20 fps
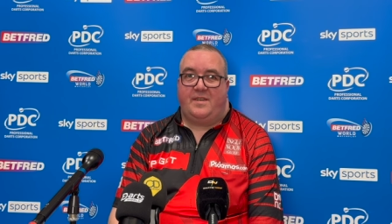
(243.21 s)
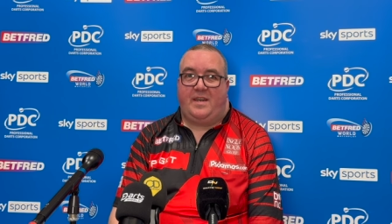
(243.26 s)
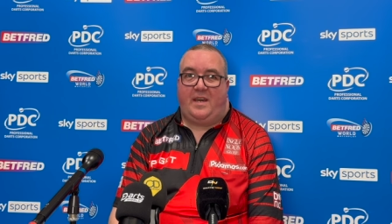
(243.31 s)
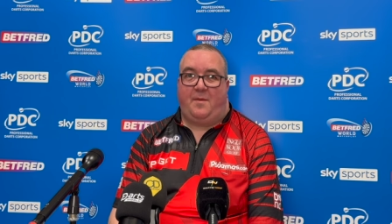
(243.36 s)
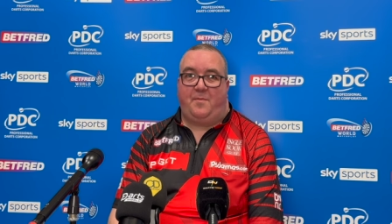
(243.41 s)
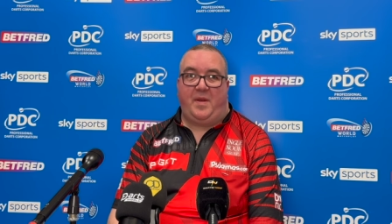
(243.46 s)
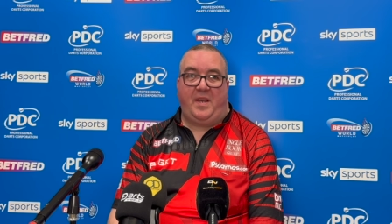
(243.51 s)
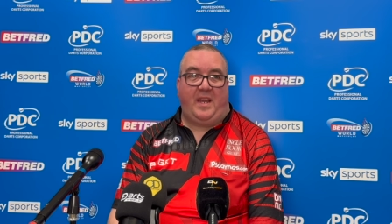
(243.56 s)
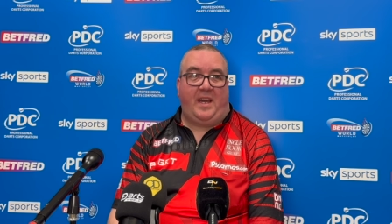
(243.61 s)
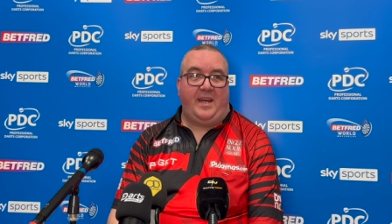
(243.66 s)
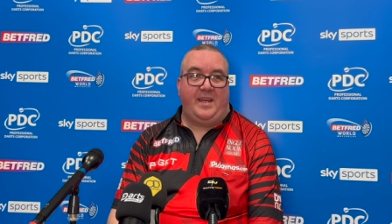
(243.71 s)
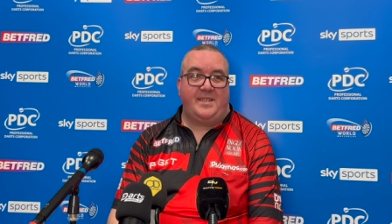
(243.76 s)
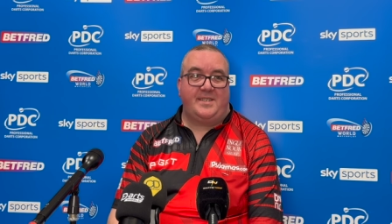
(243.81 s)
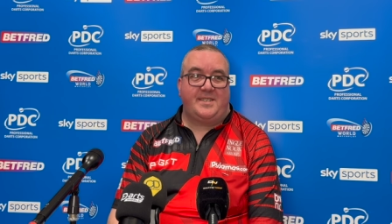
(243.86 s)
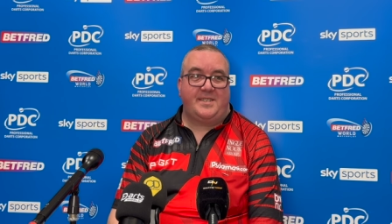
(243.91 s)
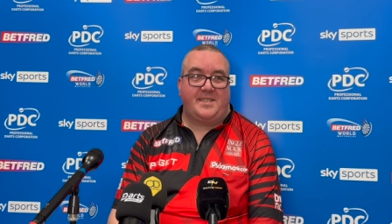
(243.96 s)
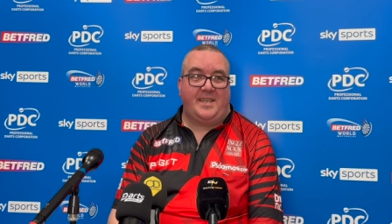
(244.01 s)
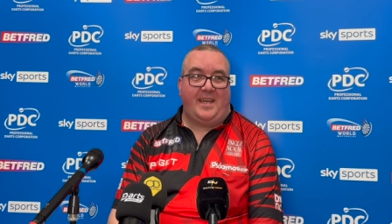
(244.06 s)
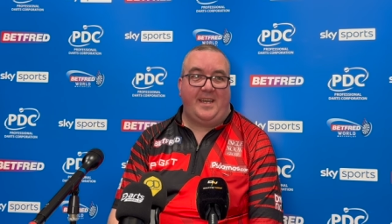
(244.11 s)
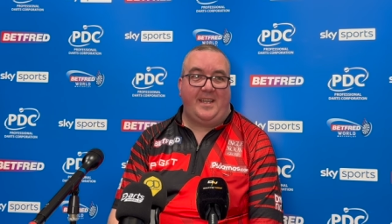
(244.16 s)
I'd be lying
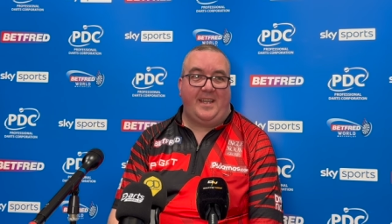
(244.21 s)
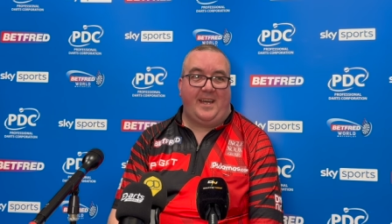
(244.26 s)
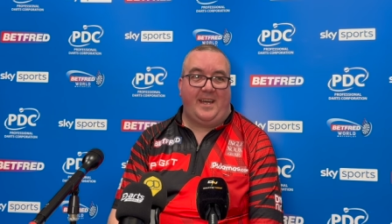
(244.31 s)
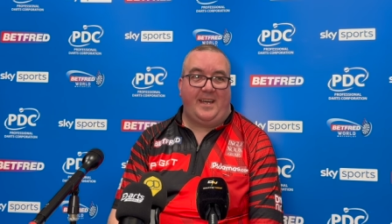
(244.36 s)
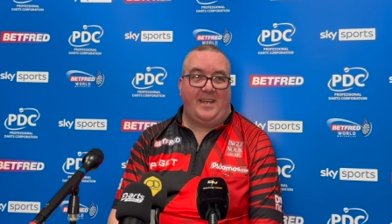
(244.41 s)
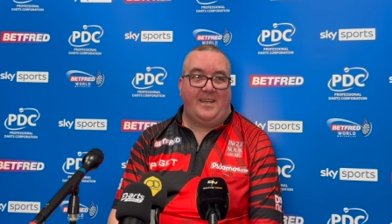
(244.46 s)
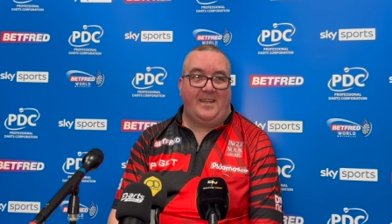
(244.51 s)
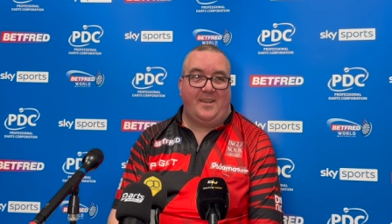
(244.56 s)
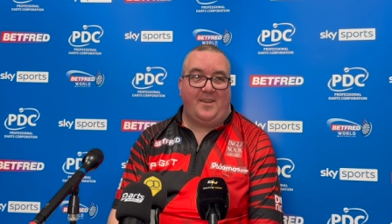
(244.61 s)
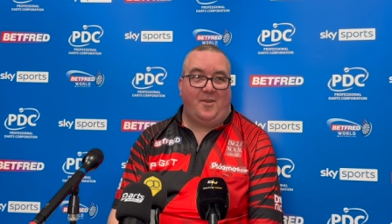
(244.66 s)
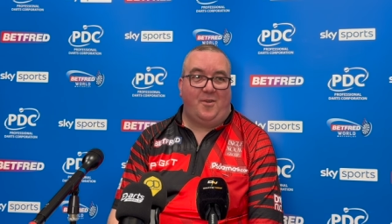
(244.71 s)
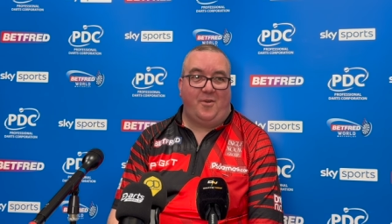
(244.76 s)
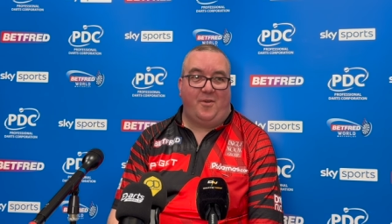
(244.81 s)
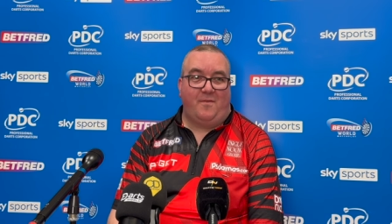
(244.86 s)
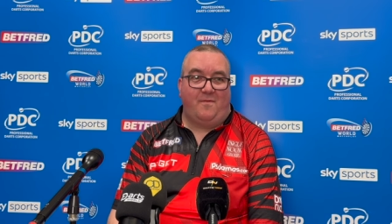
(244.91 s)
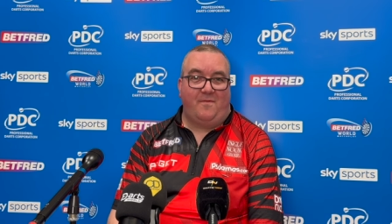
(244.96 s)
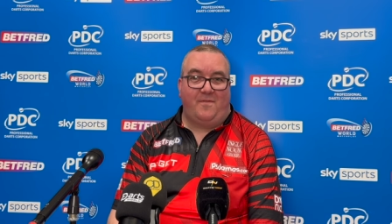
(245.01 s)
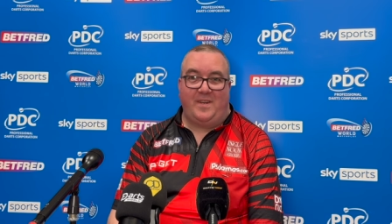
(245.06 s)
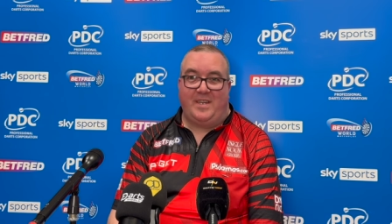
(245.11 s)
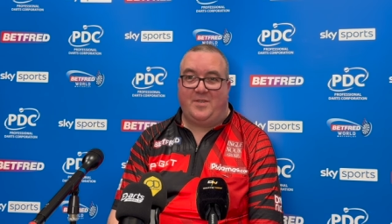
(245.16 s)
to say that Luke
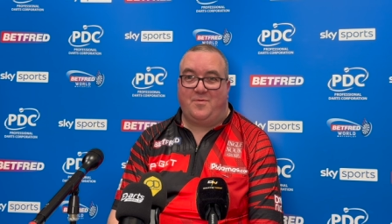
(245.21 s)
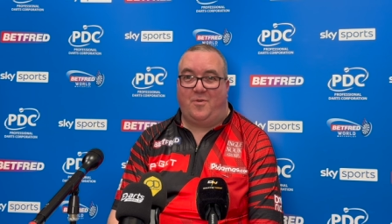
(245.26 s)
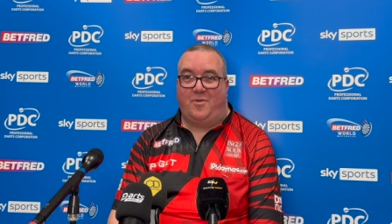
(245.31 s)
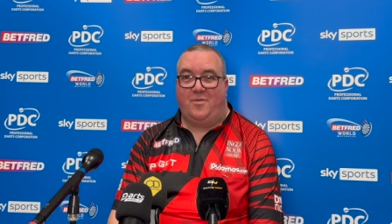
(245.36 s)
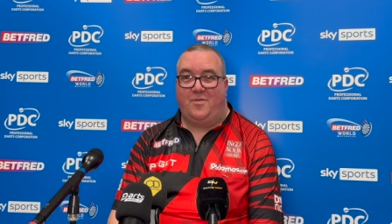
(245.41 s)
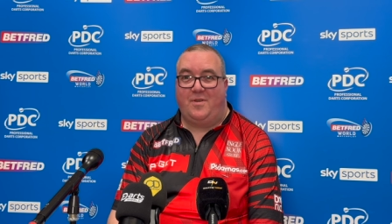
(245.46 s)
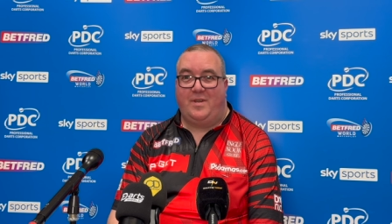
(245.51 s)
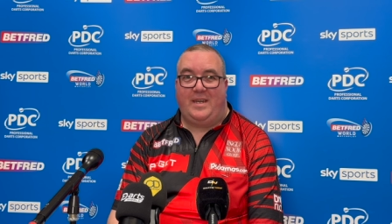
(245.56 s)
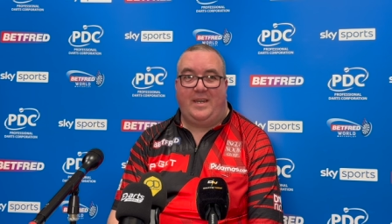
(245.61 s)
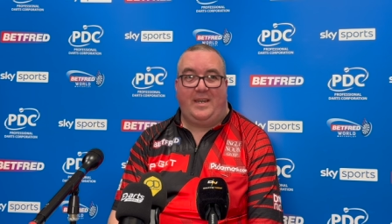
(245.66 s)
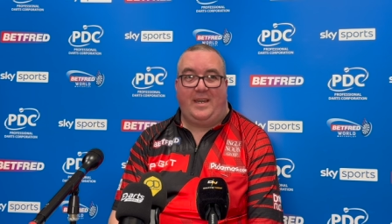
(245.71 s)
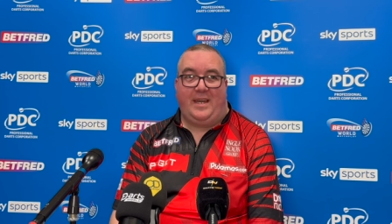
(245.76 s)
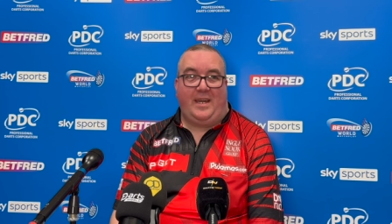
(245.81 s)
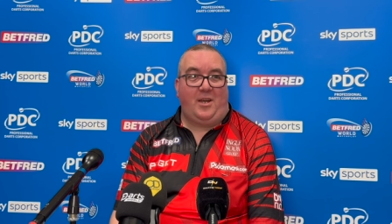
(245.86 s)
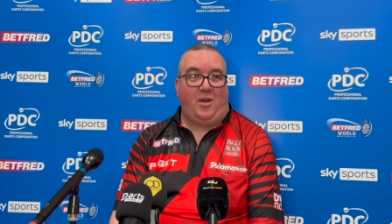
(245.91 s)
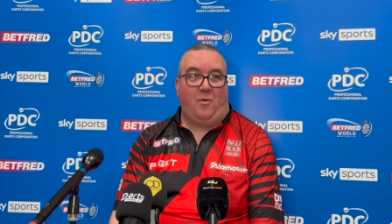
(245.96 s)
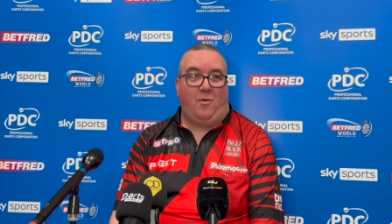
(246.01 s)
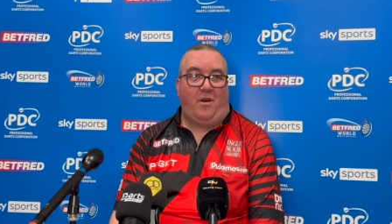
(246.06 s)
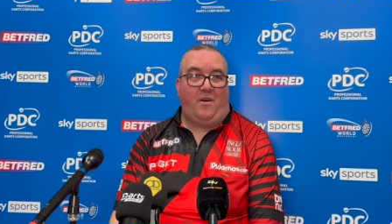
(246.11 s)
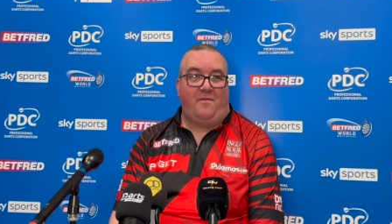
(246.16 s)
Humphries won't
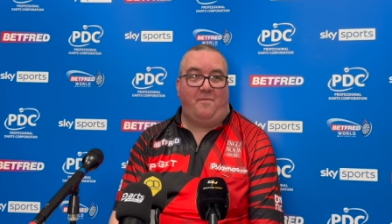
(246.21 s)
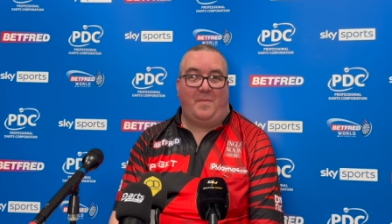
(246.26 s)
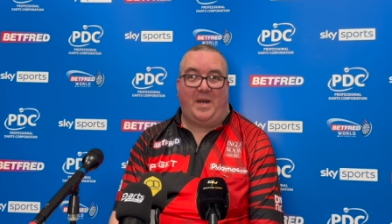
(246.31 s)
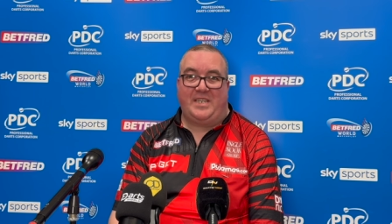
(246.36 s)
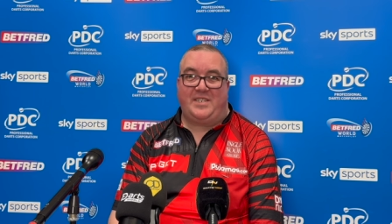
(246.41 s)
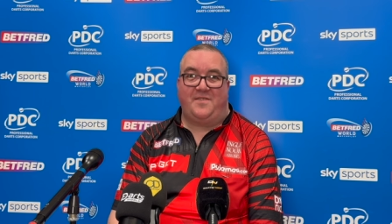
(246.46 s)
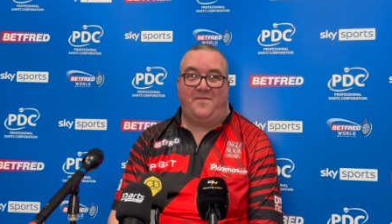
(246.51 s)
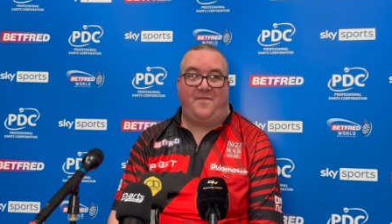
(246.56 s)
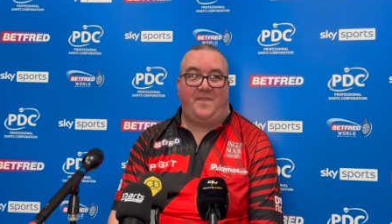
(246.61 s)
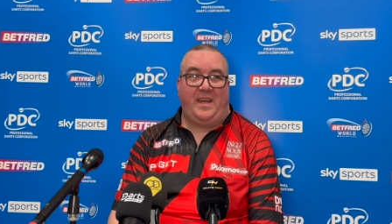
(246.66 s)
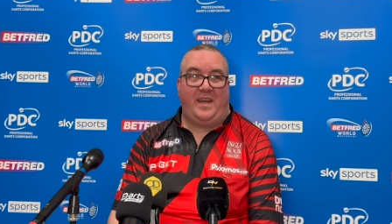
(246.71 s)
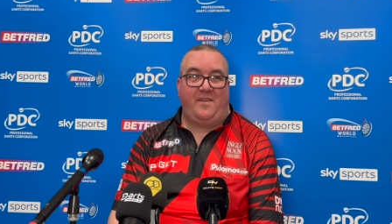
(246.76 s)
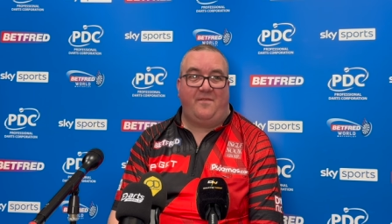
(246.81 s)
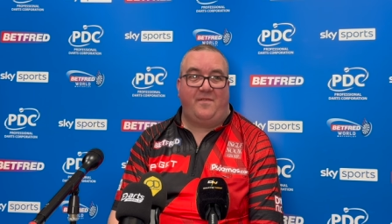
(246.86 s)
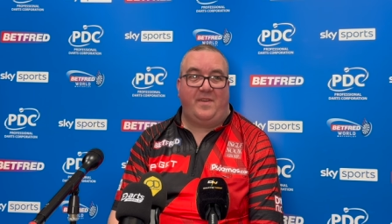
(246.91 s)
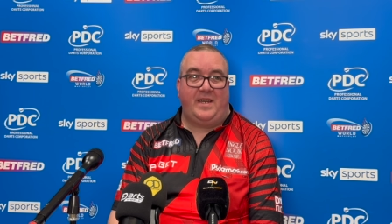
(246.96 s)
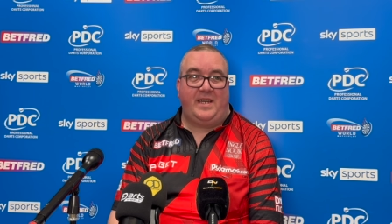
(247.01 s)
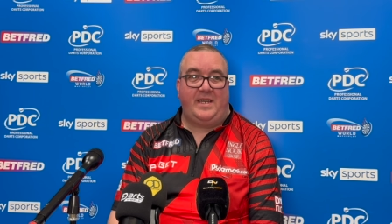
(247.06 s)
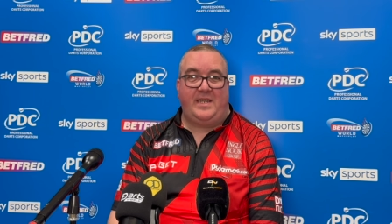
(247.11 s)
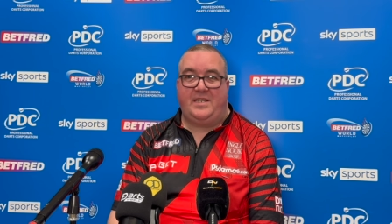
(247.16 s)
go off massive favourite.